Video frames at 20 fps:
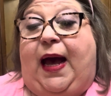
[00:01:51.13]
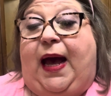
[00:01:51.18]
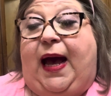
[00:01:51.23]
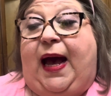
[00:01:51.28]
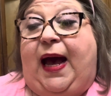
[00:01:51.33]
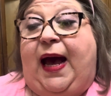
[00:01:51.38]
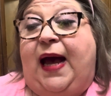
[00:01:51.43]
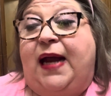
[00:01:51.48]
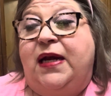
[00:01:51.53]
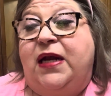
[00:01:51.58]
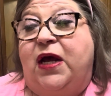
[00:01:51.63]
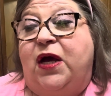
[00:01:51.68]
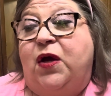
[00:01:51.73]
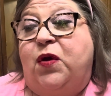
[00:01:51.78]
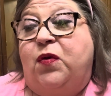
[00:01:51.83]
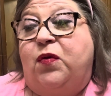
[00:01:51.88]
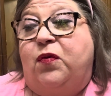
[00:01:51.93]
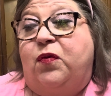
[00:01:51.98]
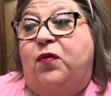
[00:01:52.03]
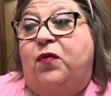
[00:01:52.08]
I
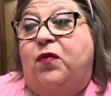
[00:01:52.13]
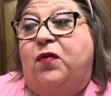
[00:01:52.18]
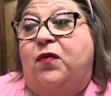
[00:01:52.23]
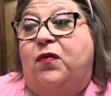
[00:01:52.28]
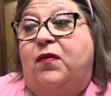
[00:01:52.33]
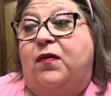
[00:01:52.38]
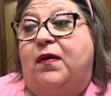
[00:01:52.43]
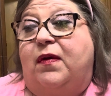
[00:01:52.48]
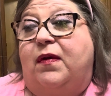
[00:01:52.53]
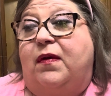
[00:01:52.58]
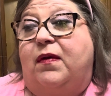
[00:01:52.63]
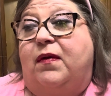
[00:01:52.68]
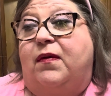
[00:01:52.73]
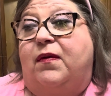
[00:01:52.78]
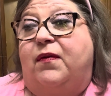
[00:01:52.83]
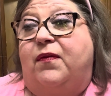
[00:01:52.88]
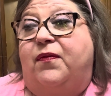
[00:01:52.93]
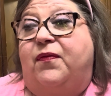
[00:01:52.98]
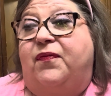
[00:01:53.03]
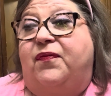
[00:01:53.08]
know
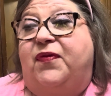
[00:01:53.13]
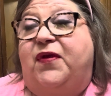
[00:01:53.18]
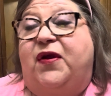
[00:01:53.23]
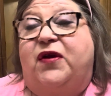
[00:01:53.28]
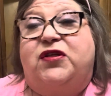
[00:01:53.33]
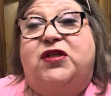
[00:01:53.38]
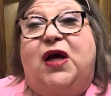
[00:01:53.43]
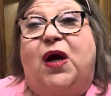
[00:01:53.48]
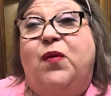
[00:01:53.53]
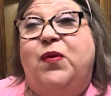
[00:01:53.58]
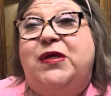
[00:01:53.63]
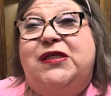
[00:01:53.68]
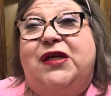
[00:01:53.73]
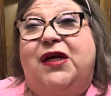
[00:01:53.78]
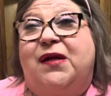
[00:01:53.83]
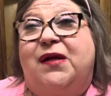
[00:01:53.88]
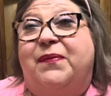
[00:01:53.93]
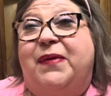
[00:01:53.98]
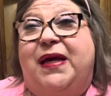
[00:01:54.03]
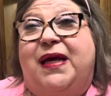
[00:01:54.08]
there's always
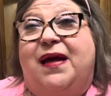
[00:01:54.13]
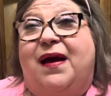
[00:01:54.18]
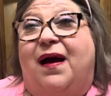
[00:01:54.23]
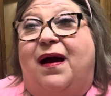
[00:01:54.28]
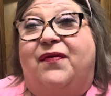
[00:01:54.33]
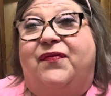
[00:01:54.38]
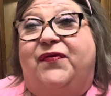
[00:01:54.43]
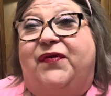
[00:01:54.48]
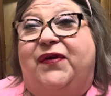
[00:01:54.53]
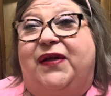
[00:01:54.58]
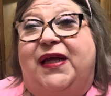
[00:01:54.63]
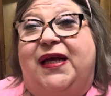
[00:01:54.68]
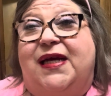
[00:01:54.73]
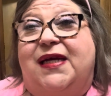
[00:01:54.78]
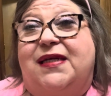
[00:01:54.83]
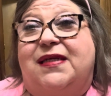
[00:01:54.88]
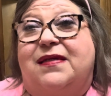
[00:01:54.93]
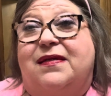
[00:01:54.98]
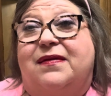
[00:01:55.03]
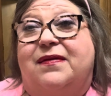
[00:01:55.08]
going to be
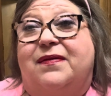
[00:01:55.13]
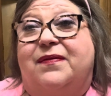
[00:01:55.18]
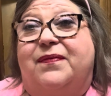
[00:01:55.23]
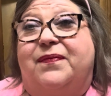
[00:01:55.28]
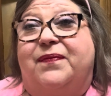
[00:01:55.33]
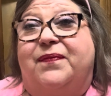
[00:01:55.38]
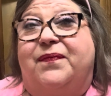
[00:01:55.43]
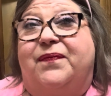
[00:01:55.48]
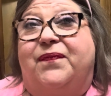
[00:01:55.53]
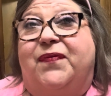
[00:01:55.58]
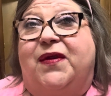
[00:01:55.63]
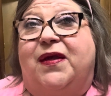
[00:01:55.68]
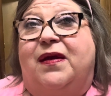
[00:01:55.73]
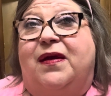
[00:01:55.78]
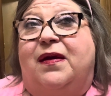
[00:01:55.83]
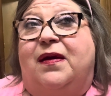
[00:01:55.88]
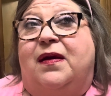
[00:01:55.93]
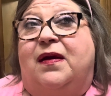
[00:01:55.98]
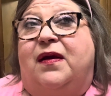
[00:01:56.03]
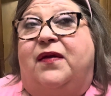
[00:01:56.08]
conflict.
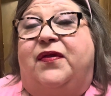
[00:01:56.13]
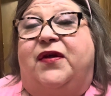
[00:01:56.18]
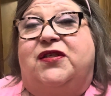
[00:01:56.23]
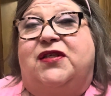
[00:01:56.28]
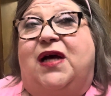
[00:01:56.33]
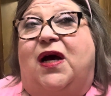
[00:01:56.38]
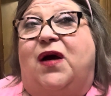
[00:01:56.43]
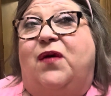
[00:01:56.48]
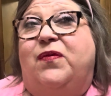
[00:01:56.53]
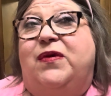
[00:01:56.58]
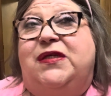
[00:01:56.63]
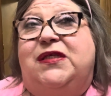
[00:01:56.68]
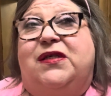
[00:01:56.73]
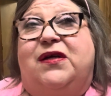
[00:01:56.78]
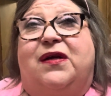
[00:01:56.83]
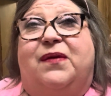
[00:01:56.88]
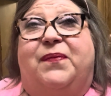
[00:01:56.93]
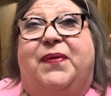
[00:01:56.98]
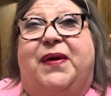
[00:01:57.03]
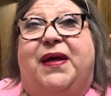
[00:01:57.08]
There's always
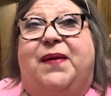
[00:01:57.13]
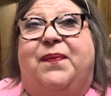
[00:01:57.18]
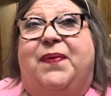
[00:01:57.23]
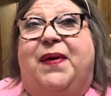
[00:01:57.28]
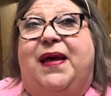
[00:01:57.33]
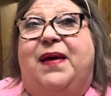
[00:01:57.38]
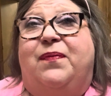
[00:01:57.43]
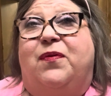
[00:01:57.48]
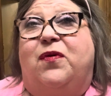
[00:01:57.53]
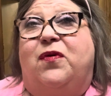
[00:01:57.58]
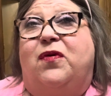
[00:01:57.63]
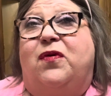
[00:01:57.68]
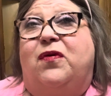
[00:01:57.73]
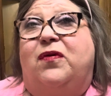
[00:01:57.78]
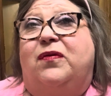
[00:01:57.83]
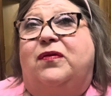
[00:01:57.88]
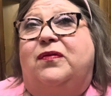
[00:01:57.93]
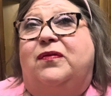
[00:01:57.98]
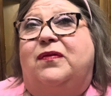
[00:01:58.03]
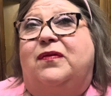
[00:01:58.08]
going to be
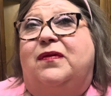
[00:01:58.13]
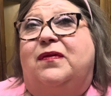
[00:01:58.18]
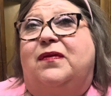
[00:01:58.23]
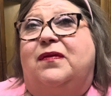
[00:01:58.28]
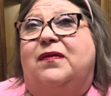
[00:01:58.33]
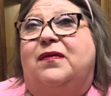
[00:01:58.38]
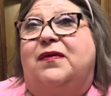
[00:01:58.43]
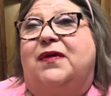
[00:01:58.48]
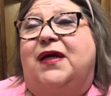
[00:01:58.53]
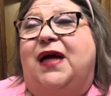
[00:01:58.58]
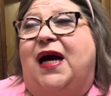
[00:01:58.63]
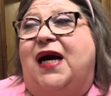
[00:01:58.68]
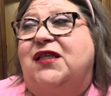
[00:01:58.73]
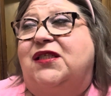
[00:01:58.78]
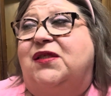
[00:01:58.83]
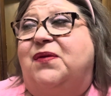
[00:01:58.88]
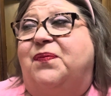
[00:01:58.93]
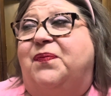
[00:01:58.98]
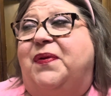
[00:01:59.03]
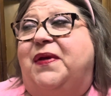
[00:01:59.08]
people
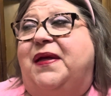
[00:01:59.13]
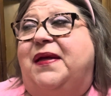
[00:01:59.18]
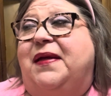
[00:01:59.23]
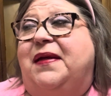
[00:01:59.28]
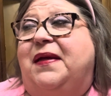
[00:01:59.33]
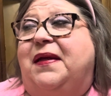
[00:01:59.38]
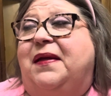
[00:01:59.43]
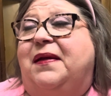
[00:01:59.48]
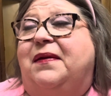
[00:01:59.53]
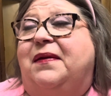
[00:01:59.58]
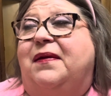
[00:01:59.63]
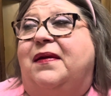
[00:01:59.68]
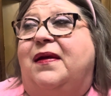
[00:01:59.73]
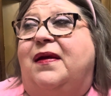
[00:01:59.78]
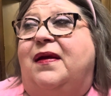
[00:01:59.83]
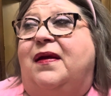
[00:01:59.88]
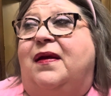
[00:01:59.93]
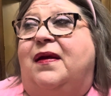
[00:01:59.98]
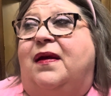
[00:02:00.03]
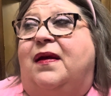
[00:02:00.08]
gossiping and
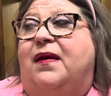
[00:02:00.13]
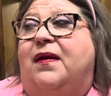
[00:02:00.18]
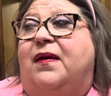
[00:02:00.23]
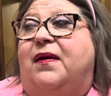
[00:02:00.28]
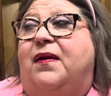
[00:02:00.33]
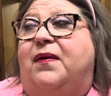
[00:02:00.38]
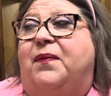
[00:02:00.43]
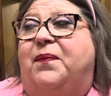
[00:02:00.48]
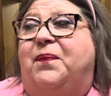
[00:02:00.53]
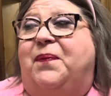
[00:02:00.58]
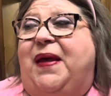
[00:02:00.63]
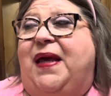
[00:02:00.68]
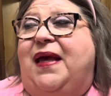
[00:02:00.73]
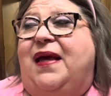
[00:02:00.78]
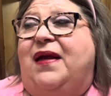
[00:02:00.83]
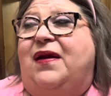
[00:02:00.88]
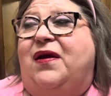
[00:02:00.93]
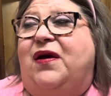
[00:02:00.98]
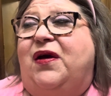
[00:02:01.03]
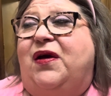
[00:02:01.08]

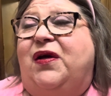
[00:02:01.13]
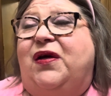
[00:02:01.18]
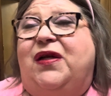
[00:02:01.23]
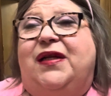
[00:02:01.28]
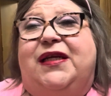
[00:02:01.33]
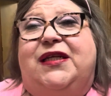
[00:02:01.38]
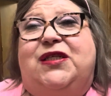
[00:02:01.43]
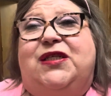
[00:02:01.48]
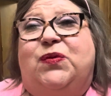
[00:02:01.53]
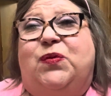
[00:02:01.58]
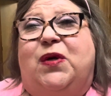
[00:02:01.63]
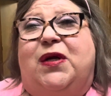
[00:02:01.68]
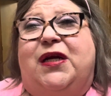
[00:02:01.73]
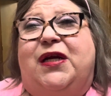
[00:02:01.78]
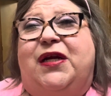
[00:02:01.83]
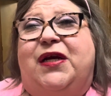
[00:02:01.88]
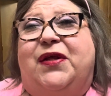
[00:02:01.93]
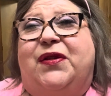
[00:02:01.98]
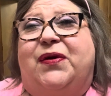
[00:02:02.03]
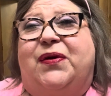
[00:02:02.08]
being ugly to one
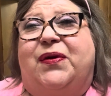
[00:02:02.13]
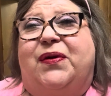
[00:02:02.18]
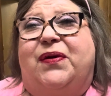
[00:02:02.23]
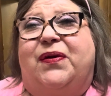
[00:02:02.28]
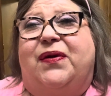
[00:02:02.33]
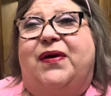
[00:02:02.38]
another.